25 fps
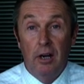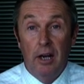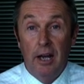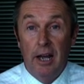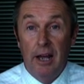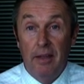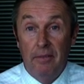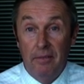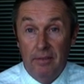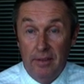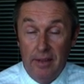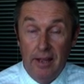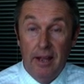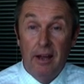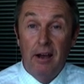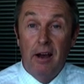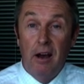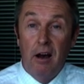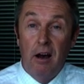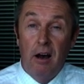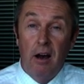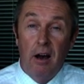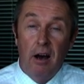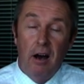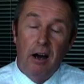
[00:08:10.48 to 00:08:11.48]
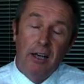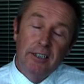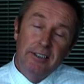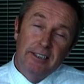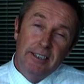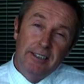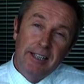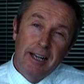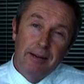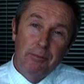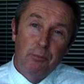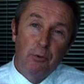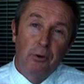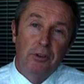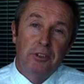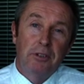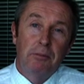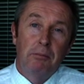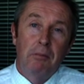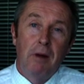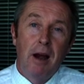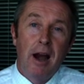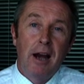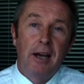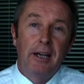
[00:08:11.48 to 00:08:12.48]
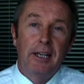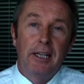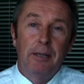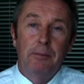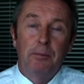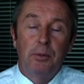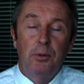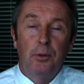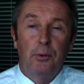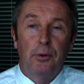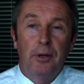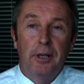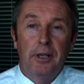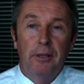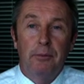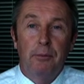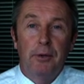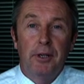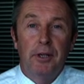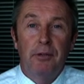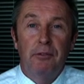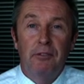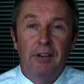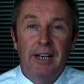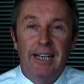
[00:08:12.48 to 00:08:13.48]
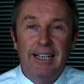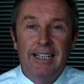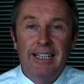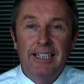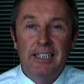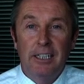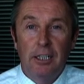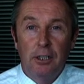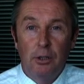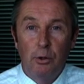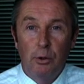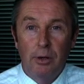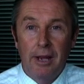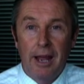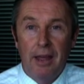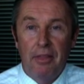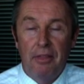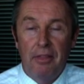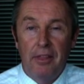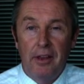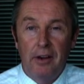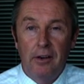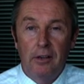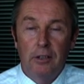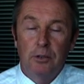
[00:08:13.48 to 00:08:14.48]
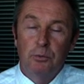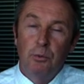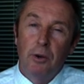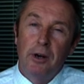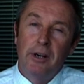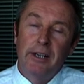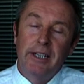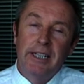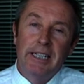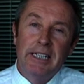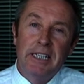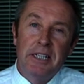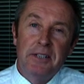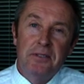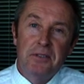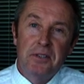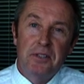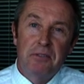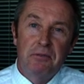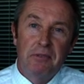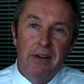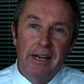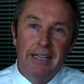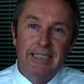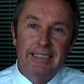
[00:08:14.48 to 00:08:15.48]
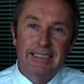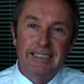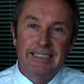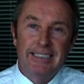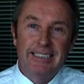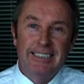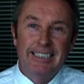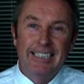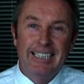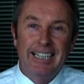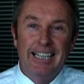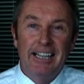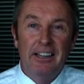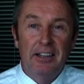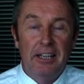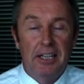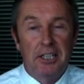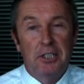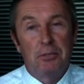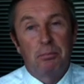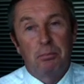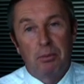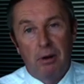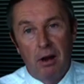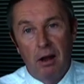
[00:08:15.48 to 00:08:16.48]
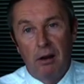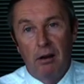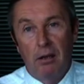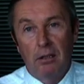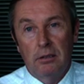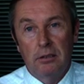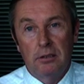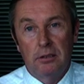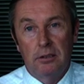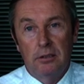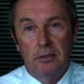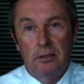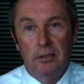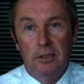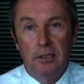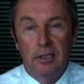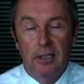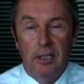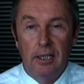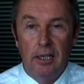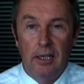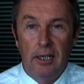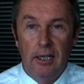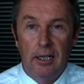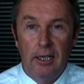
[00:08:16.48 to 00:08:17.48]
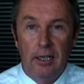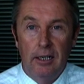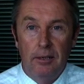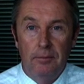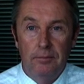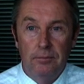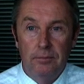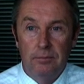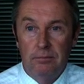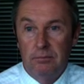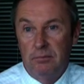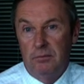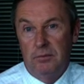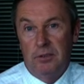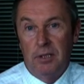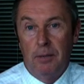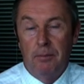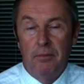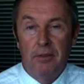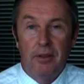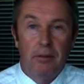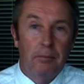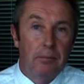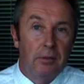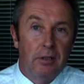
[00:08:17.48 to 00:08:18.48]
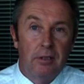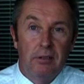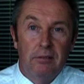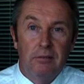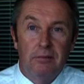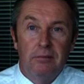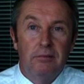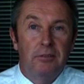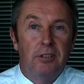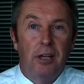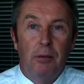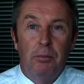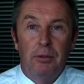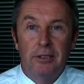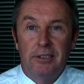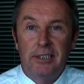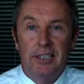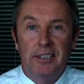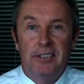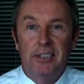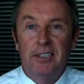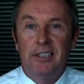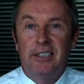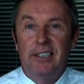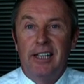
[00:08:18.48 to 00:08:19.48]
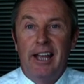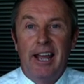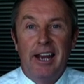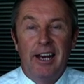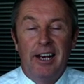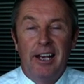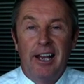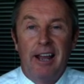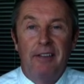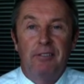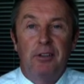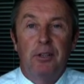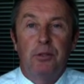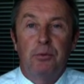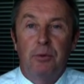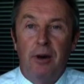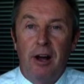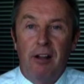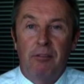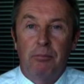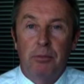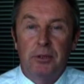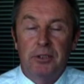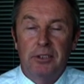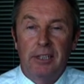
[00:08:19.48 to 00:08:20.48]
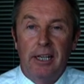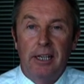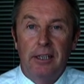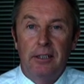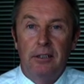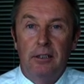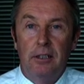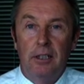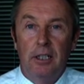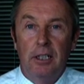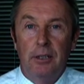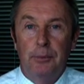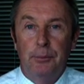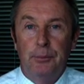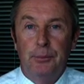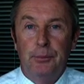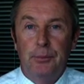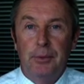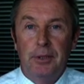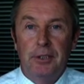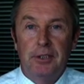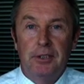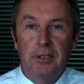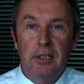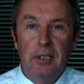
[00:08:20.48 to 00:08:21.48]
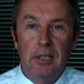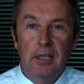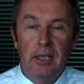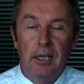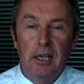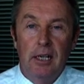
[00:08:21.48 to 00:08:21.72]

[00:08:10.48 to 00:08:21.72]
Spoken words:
And I see that more as a marketing ploy. What you really need to look at there is what are the interest rates in these products. Some of them are double digit, 10, 11, 12%, which